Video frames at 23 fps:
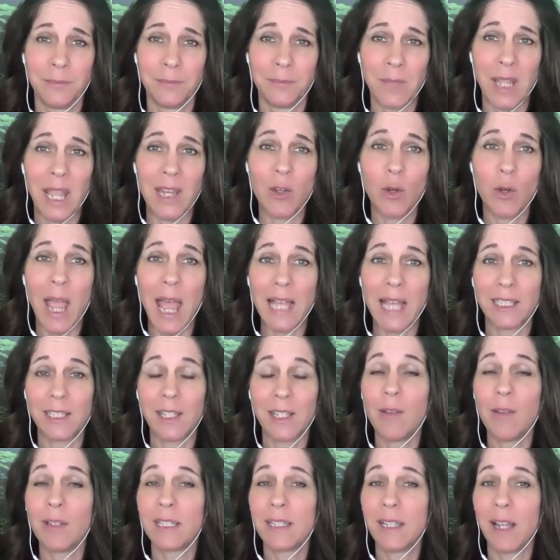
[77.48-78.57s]
And you're
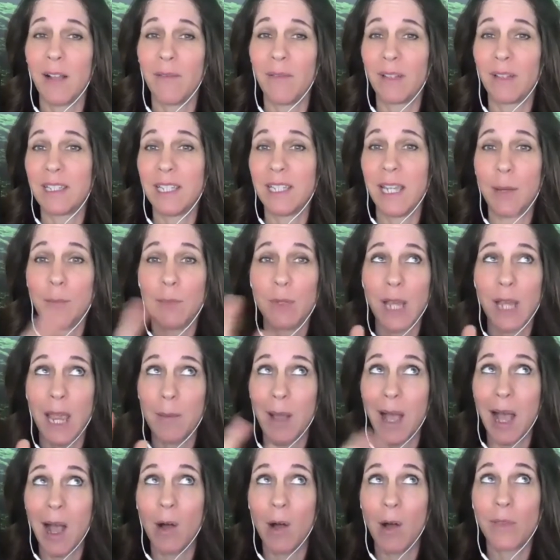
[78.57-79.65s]
asking yourself at the same time,
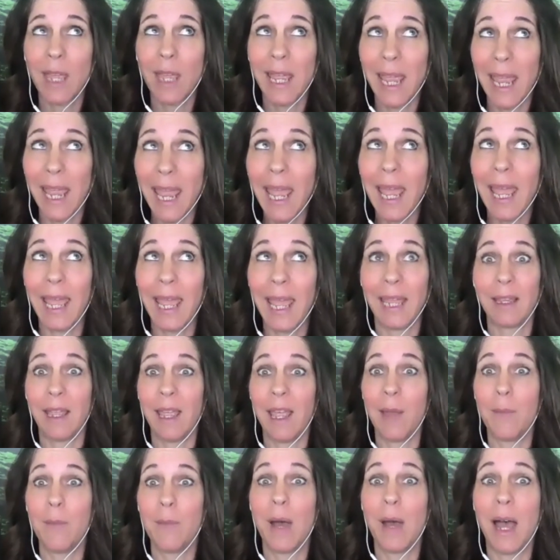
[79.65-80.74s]
how the heck
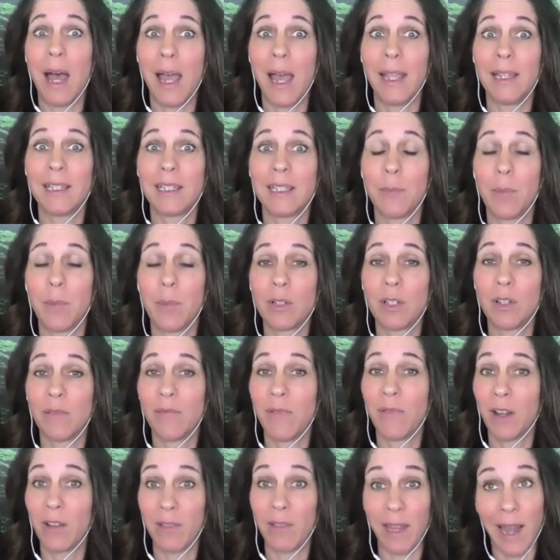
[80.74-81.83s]
am I supposed to
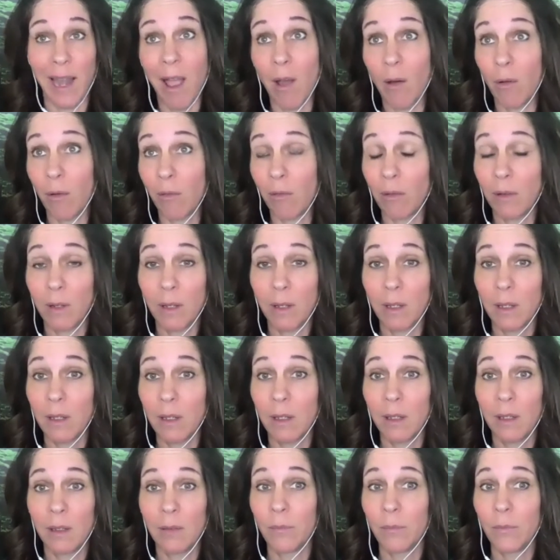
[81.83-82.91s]
figure that out?
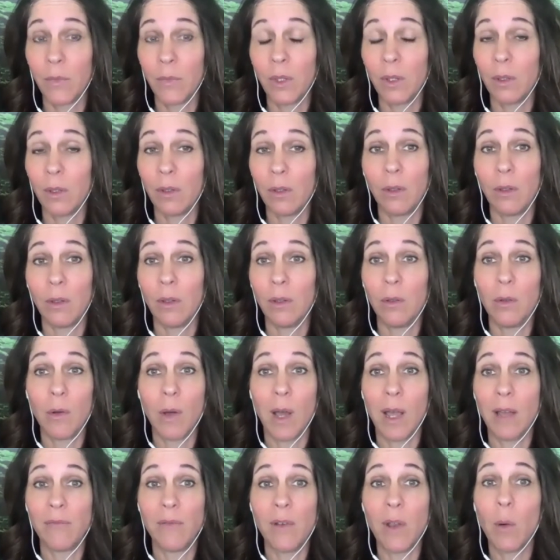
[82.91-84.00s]
You
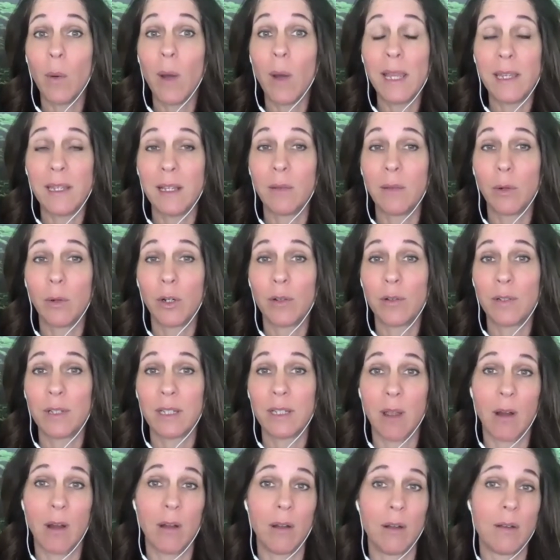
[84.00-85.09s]
have no idea where to
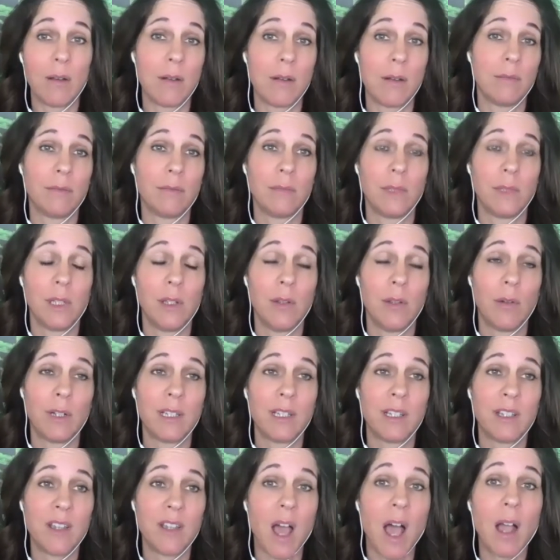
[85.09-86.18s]
start. You're
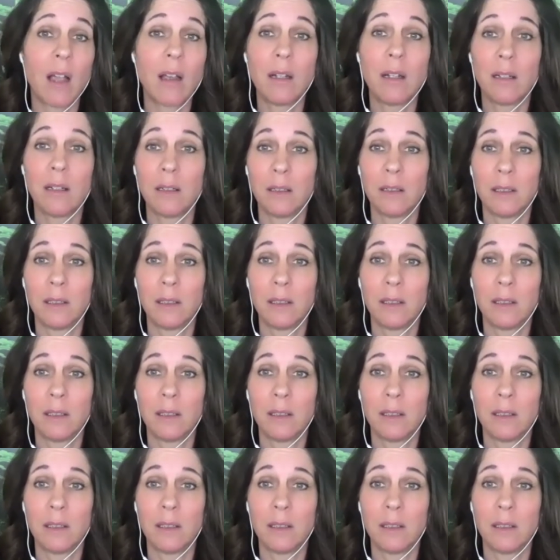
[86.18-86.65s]
stuck.